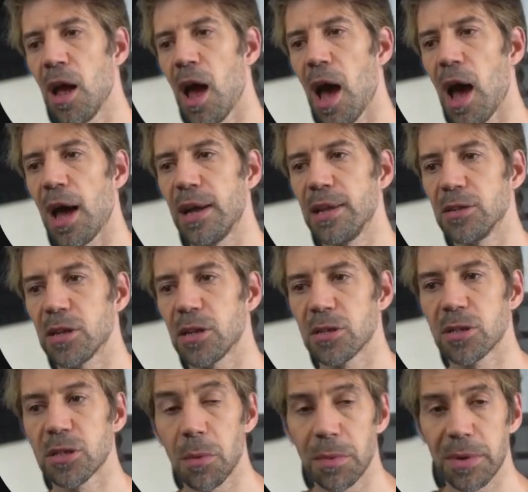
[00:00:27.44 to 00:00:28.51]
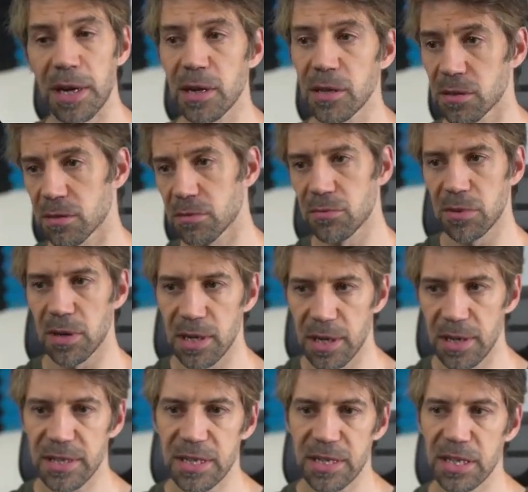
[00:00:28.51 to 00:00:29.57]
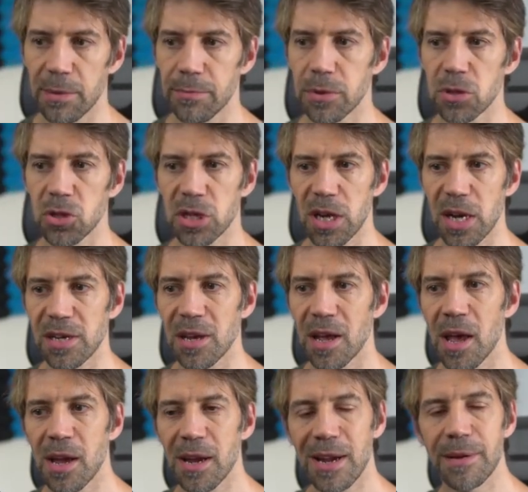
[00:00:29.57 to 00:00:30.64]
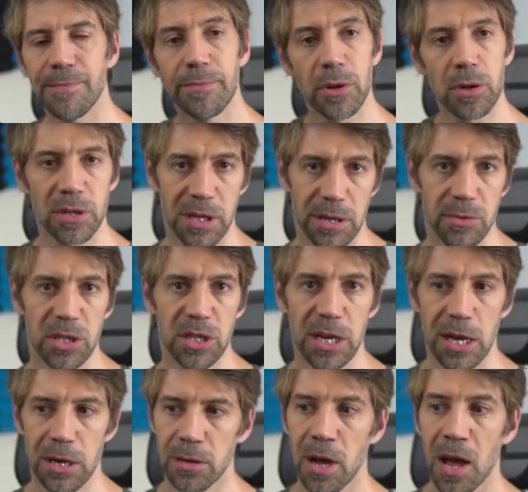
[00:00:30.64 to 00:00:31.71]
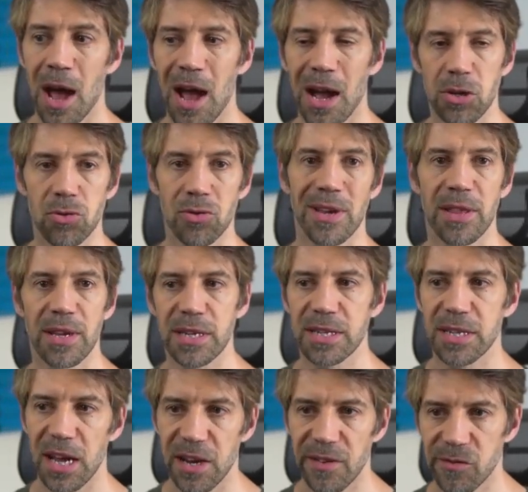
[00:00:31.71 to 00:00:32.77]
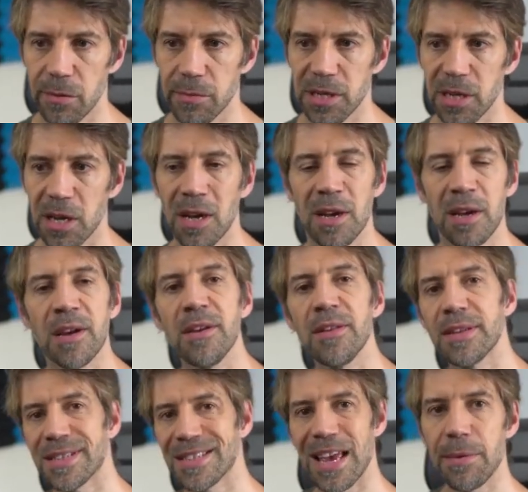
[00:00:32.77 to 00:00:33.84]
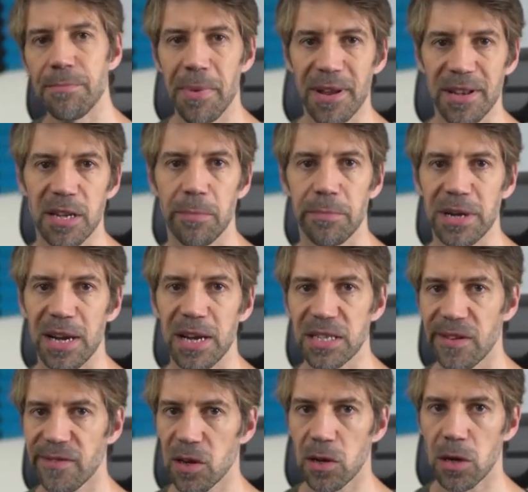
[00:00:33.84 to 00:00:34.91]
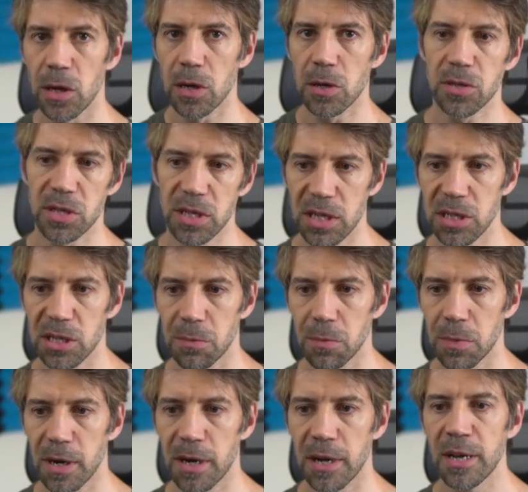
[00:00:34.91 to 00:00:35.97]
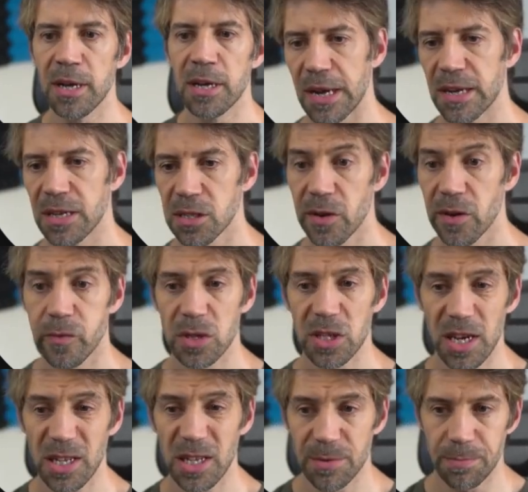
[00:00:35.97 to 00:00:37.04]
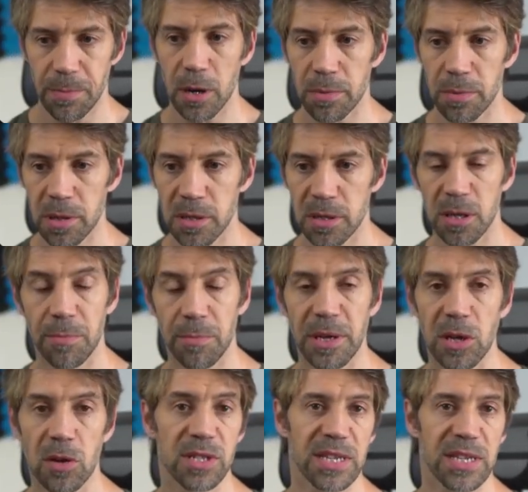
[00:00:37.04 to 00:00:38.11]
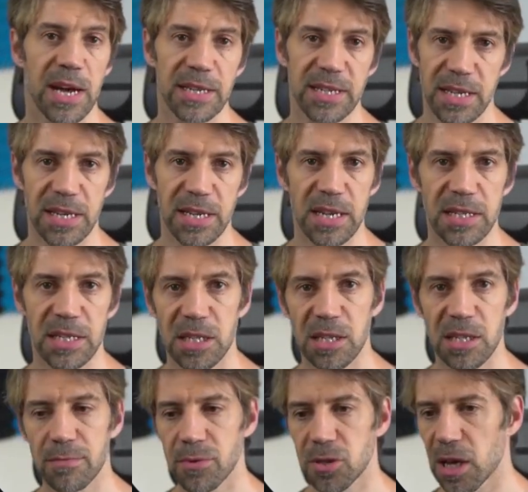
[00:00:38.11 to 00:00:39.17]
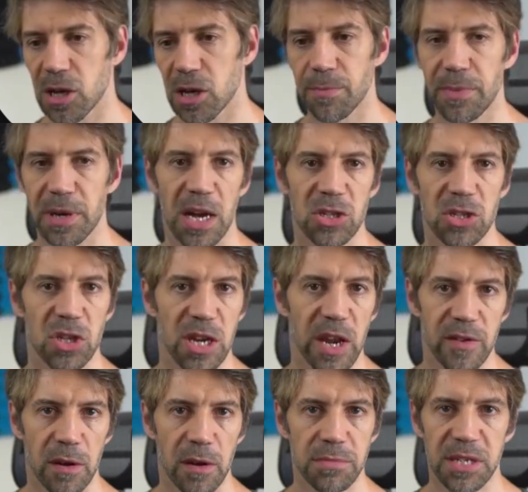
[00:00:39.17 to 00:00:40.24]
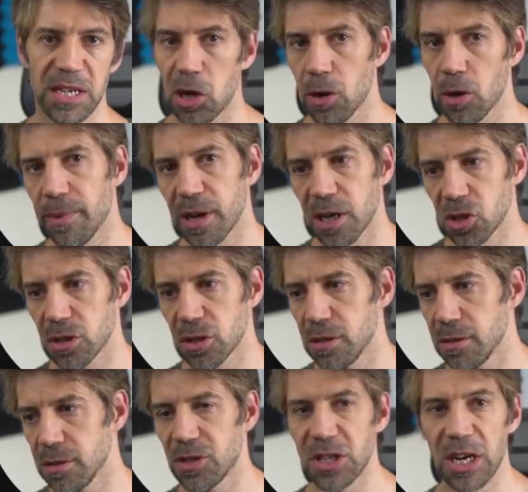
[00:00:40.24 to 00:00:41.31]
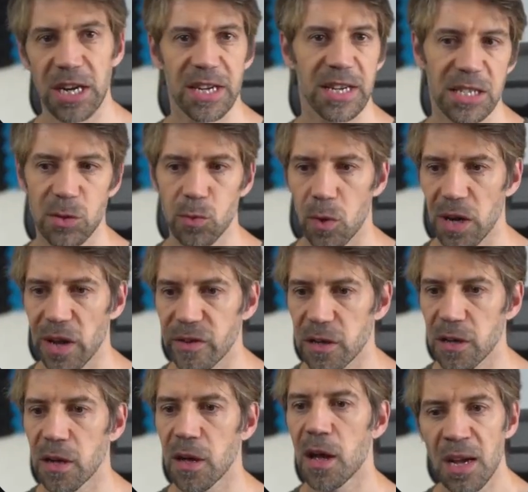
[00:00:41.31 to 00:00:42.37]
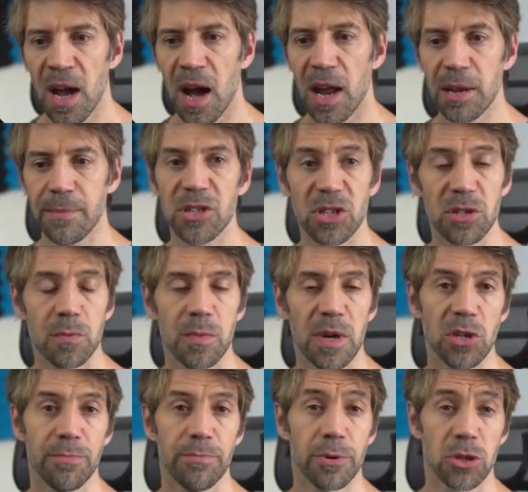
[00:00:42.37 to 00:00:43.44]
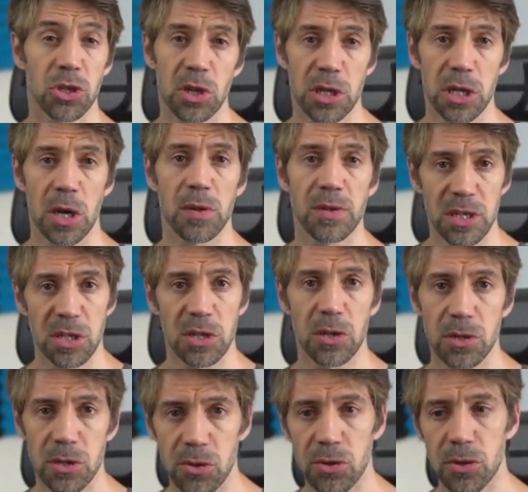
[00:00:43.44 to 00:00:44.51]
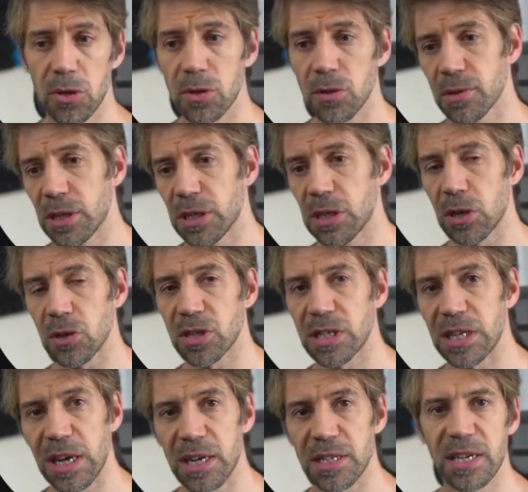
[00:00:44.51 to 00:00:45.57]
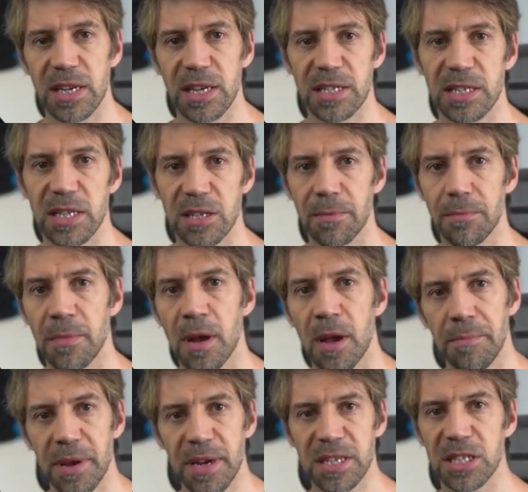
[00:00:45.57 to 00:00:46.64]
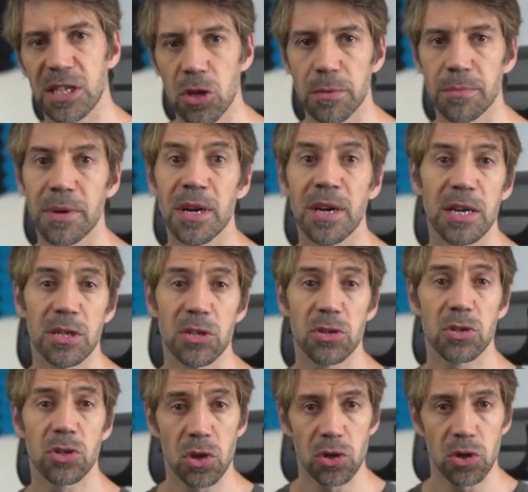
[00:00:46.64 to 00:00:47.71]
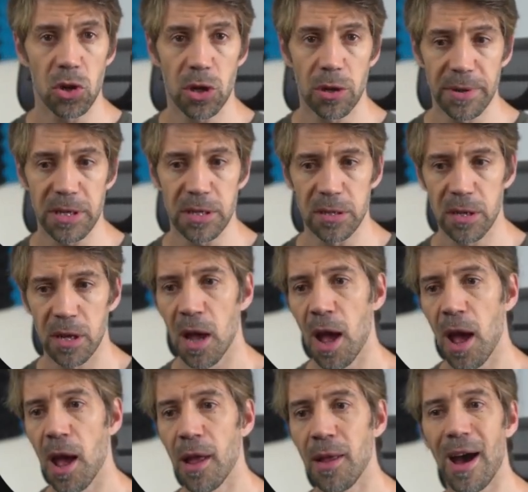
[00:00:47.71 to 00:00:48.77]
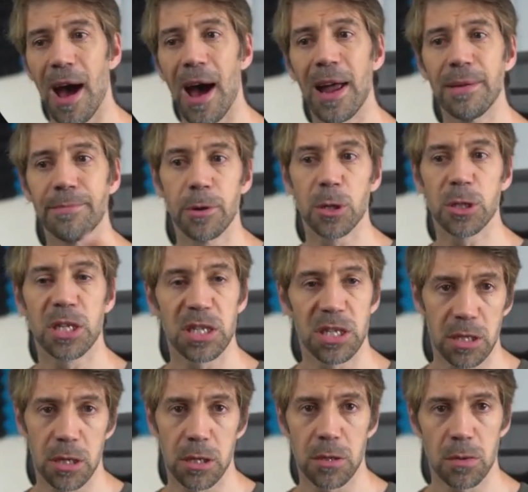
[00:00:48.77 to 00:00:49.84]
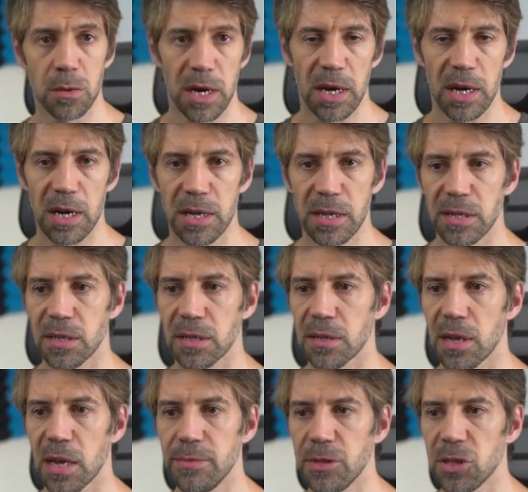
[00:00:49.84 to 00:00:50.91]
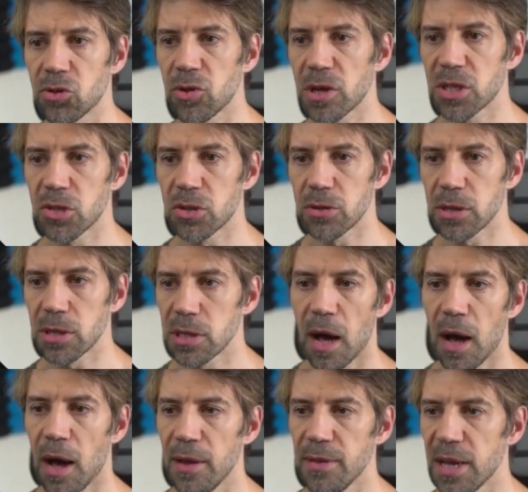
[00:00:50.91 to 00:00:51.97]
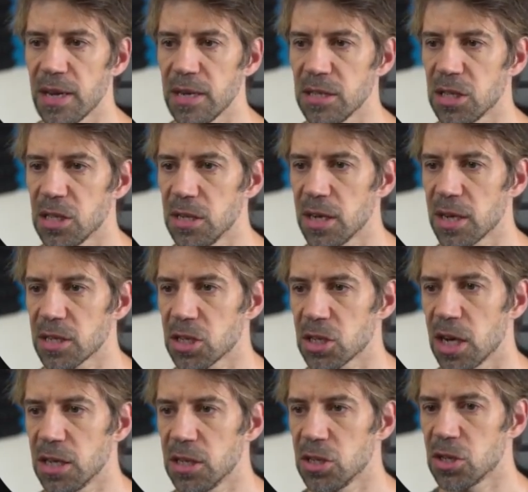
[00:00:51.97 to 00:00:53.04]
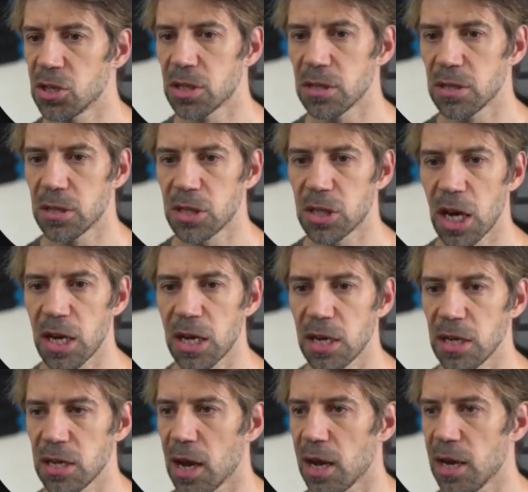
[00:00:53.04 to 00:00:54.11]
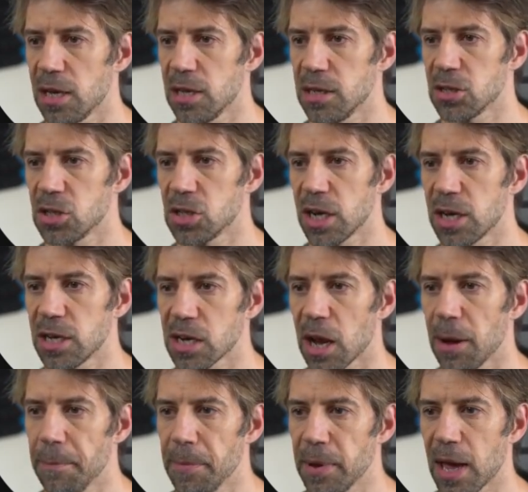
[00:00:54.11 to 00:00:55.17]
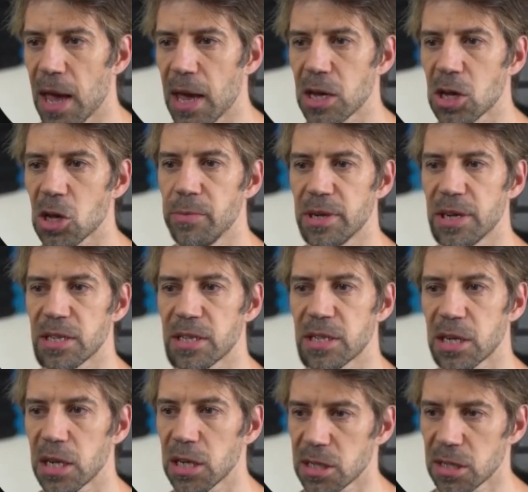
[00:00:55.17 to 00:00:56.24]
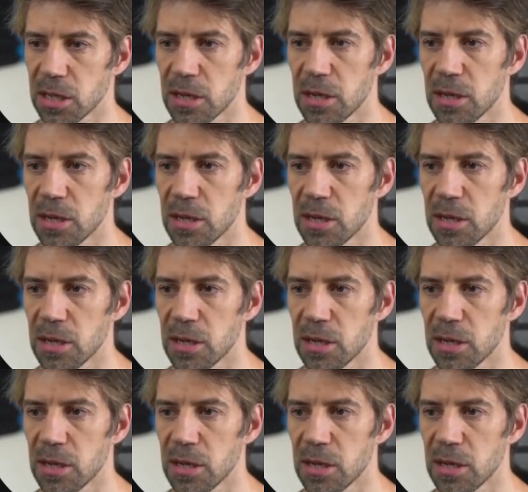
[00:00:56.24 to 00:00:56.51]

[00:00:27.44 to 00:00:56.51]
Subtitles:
and someone else, in this example Jane, can pull an image down and create the container from it. The same pattern applies if you're hosting it somewhere. So we'll change Bob to be your CI/CD system, so that could be Azure DevOps, GitHub Actions, Jenkins, whatever. And imagine when you push your code in source control, then your CI/CD system picks it up and does your Docker build and pushes to an image registry. And then let's change Jane, and Jane can be a Kubernetes cluster.